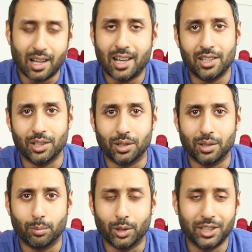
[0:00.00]
I don't
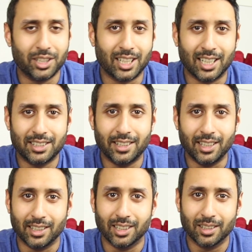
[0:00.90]
know, what do you guys
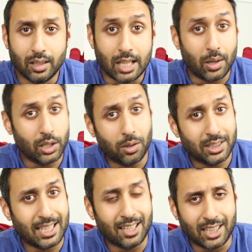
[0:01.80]
think? Now I know it
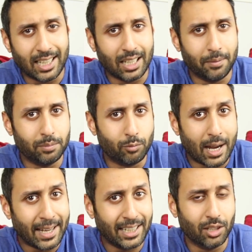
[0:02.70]
sounds like I'm
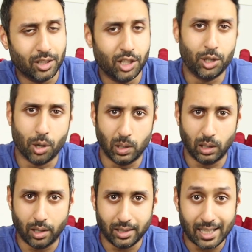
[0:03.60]
ragging on this show a
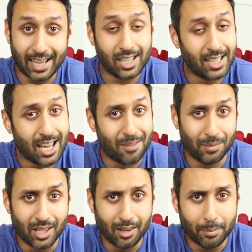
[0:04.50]
lot, and I am,
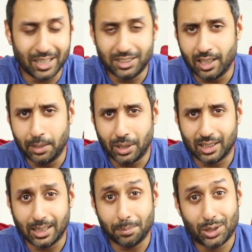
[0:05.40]
but it's only
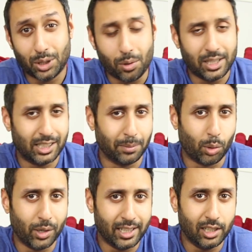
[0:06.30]
because I'm so
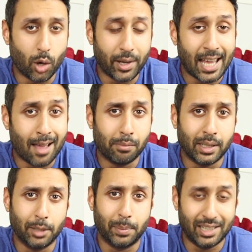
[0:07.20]
disappointed knowing how
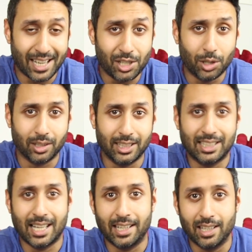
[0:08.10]
much potential
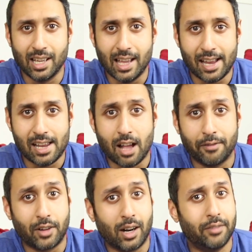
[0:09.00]
this had and
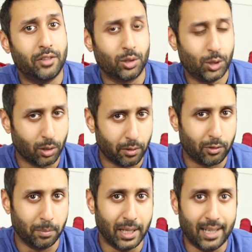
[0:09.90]
how far it fell short
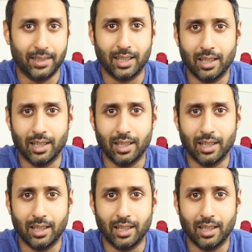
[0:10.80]
from that.